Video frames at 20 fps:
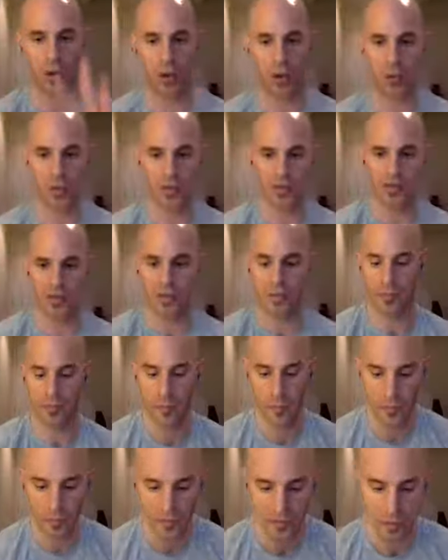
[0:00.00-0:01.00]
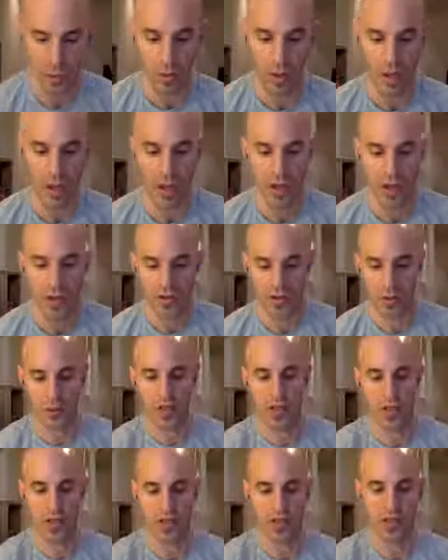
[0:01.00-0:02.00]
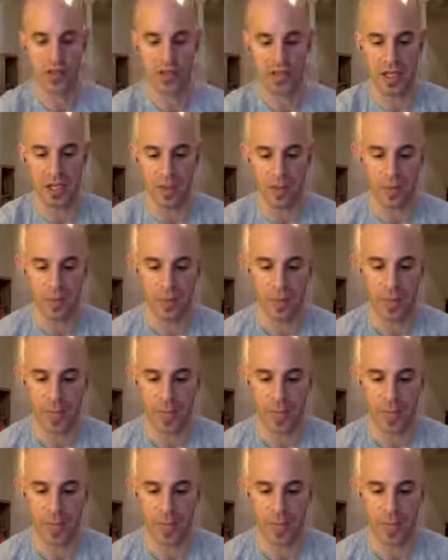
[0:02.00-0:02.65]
always improve. So so here's the deal.